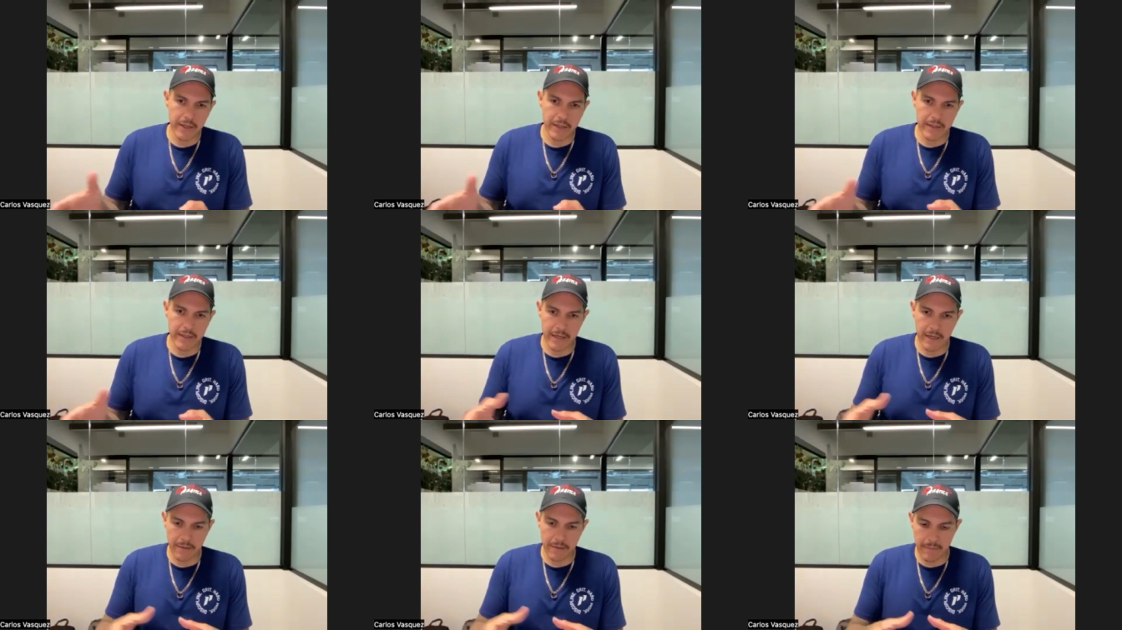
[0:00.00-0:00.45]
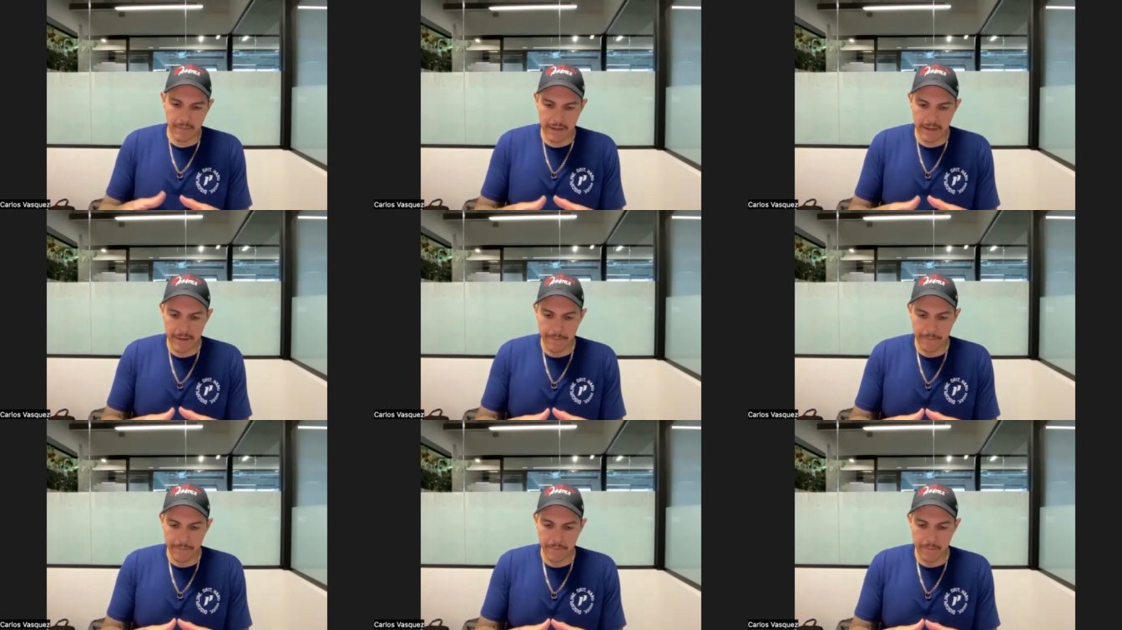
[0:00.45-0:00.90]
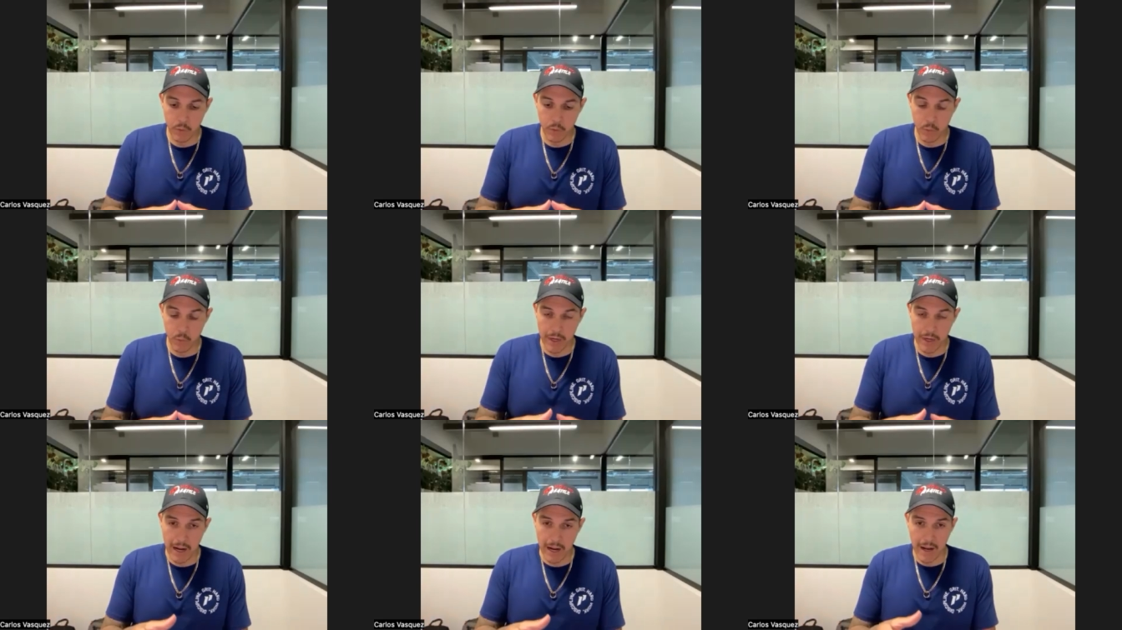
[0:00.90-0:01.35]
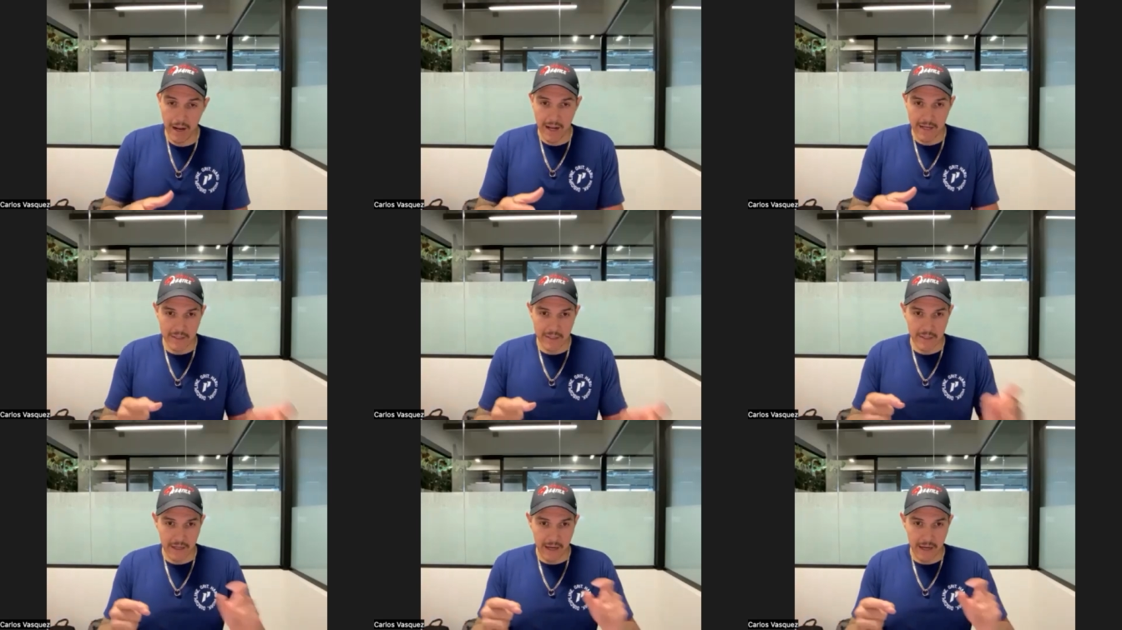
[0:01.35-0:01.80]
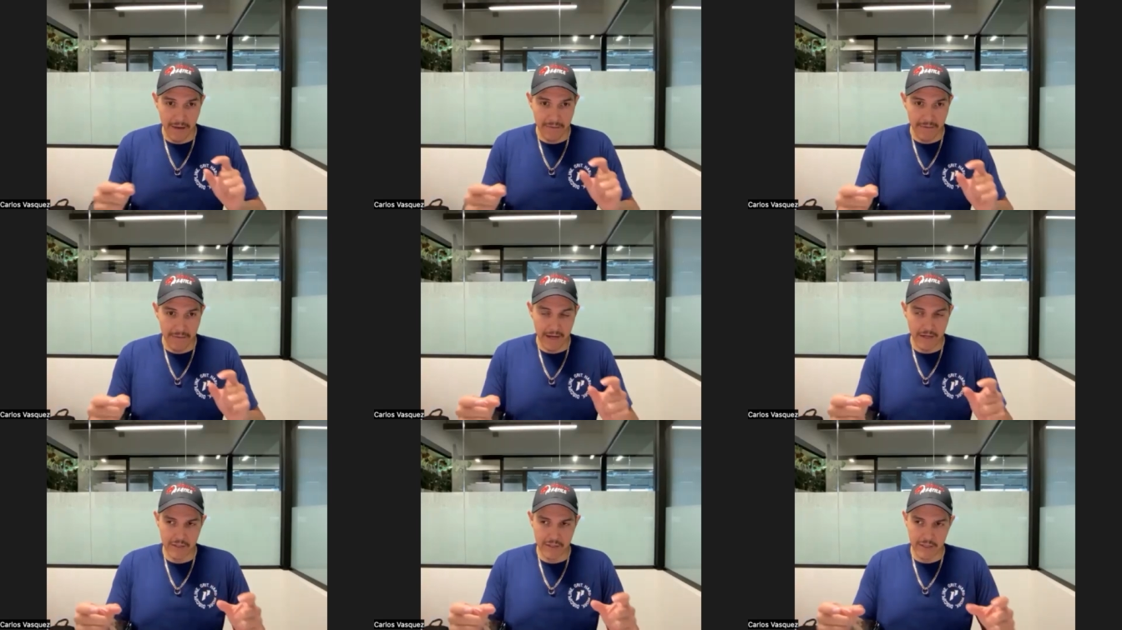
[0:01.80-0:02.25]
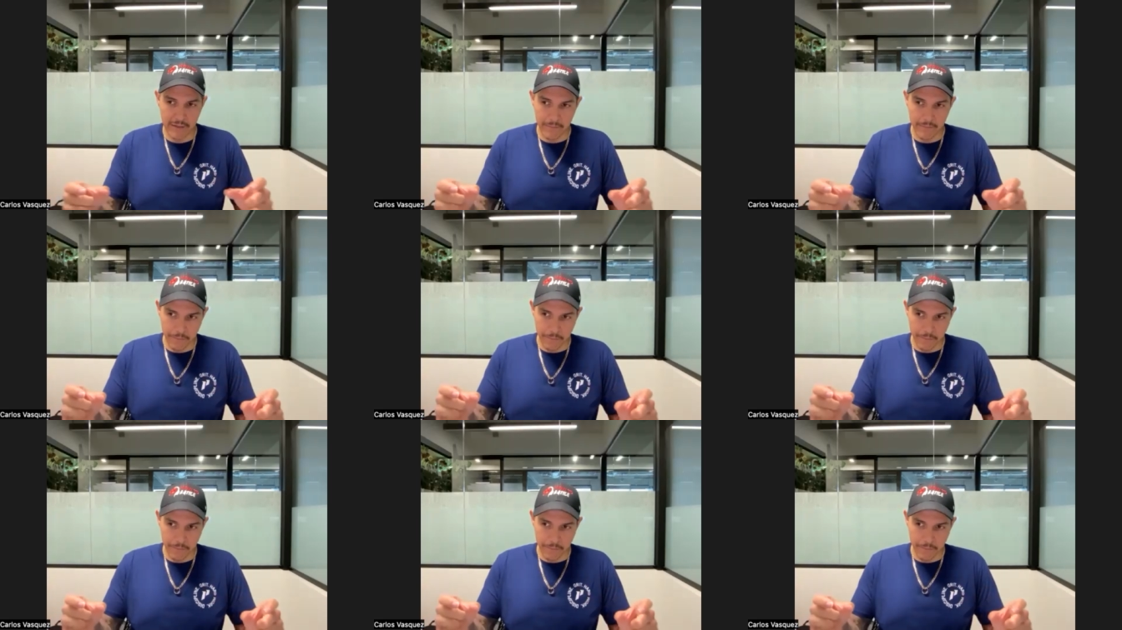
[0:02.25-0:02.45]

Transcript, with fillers: And then I'm yeah. like, but when I, I I've actually